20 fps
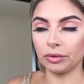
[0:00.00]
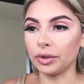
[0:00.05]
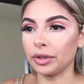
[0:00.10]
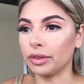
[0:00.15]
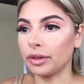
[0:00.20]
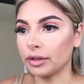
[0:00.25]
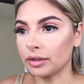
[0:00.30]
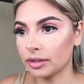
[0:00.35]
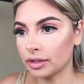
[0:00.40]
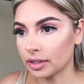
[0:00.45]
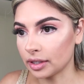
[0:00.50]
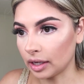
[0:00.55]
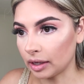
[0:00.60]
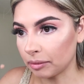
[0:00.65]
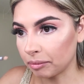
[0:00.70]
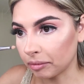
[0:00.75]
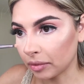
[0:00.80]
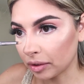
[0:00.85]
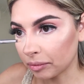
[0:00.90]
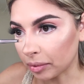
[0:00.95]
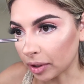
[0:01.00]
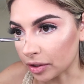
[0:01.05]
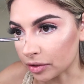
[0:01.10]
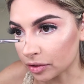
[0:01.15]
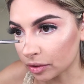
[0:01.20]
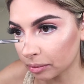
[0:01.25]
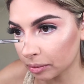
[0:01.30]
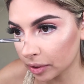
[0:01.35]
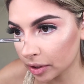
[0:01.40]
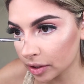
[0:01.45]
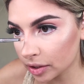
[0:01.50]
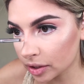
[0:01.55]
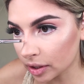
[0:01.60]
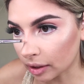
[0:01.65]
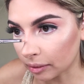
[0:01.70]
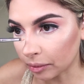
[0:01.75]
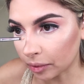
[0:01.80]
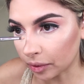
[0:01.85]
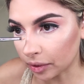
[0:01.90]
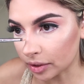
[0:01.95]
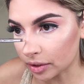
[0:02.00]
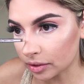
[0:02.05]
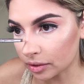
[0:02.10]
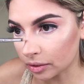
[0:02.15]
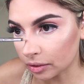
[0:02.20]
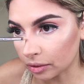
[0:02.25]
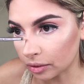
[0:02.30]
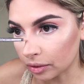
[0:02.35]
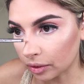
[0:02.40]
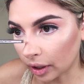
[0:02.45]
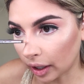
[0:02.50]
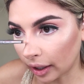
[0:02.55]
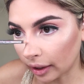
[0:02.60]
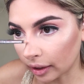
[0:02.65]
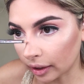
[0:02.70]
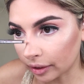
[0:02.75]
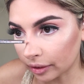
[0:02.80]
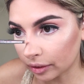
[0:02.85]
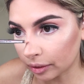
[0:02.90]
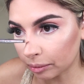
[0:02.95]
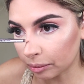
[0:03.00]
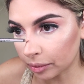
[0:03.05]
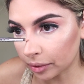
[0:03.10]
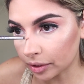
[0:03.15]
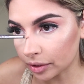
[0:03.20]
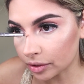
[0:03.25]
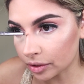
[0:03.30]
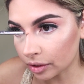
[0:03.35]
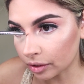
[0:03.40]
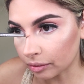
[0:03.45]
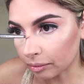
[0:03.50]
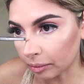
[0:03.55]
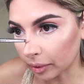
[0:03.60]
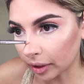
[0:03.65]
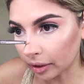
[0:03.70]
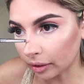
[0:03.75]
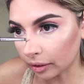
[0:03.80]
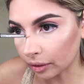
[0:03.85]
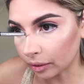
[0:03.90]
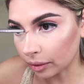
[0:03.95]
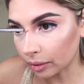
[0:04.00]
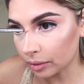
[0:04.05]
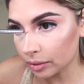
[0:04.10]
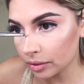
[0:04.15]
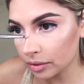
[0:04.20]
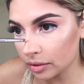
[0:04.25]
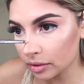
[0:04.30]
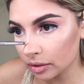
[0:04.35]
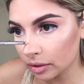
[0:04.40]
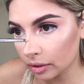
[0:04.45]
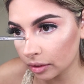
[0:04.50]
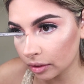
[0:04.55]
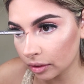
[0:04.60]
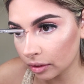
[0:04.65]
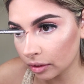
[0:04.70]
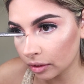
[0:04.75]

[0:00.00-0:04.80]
With the same pencil brush, I'm going to highlight the bridge of my nose.